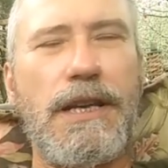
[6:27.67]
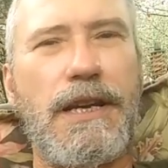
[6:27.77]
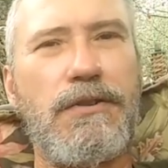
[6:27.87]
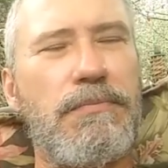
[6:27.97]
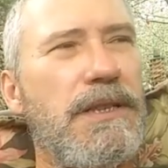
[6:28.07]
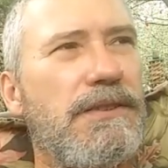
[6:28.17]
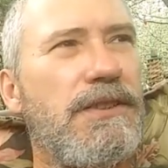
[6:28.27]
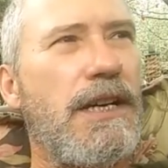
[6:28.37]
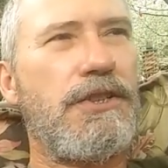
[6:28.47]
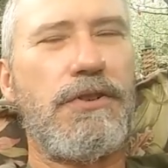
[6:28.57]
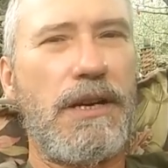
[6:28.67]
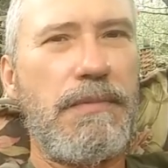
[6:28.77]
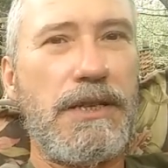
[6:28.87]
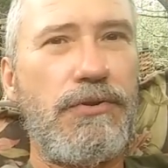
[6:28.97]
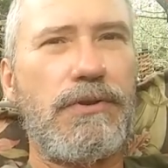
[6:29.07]
and I don't mean statute, I
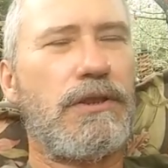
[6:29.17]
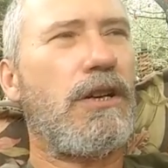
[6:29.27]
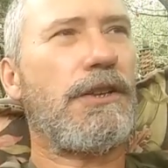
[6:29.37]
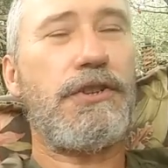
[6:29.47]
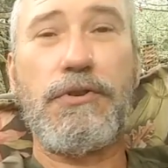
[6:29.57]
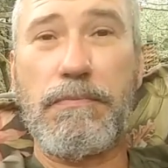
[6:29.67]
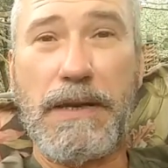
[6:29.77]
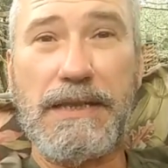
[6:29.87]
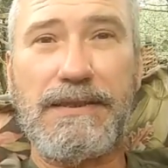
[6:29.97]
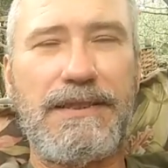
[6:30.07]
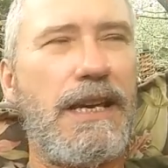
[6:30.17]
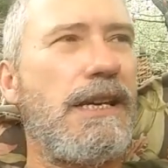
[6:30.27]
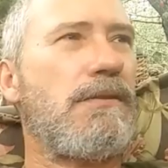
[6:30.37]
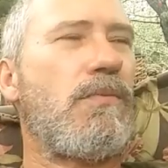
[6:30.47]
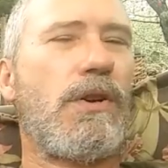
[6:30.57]
mean to the law, to your base
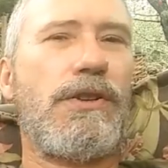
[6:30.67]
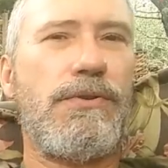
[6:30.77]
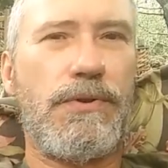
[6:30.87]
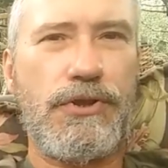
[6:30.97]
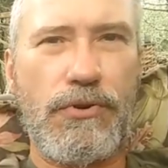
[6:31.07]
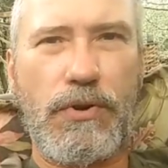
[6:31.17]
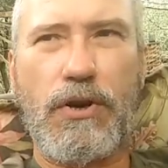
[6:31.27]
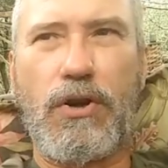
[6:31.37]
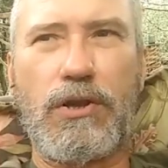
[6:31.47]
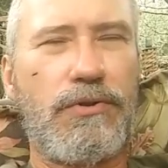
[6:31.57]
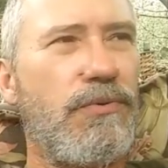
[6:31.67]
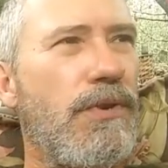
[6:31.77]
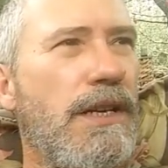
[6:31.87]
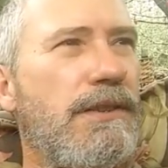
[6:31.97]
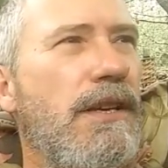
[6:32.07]
state where you enjoy all of the
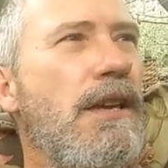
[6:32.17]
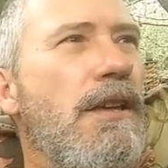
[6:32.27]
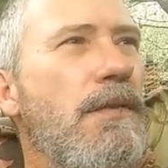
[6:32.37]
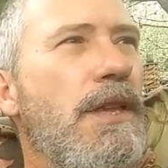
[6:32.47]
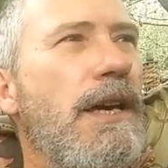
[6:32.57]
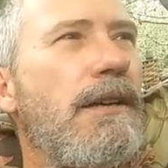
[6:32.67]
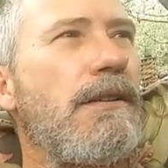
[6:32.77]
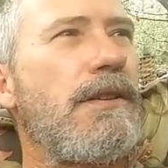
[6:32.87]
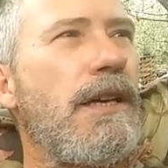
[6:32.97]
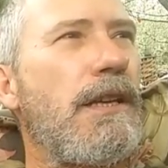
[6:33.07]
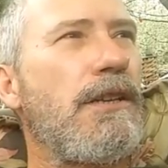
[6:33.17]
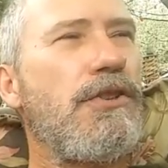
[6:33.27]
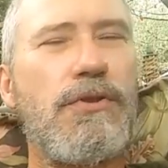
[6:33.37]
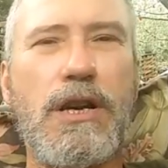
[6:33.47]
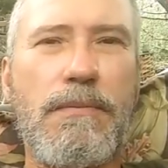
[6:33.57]
rights that,
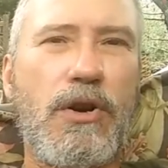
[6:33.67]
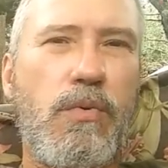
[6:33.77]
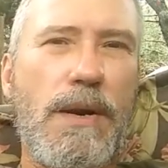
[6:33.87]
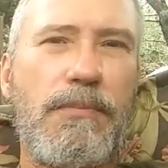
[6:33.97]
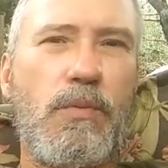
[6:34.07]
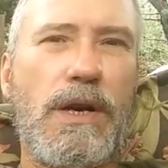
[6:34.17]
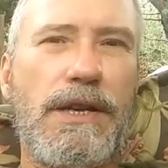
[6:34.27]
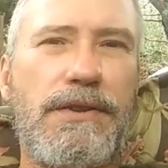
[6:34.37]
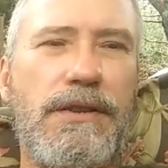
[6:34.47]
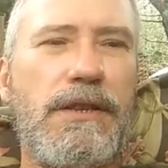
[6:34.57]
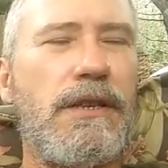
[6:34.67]
that you come equipped with